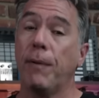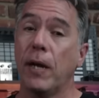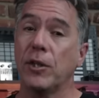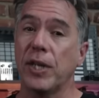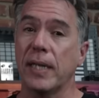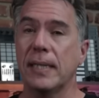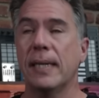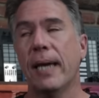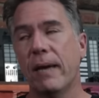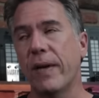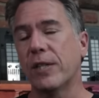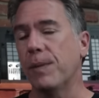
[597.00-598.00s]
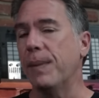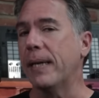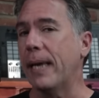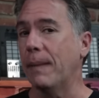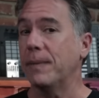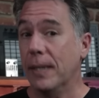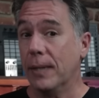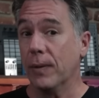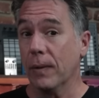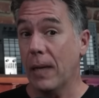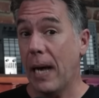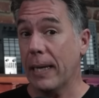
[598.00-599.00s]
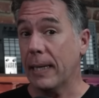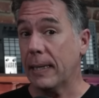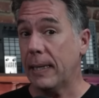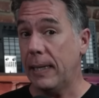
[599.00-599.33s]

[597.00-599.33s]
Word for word: projects have actually been kept under lock and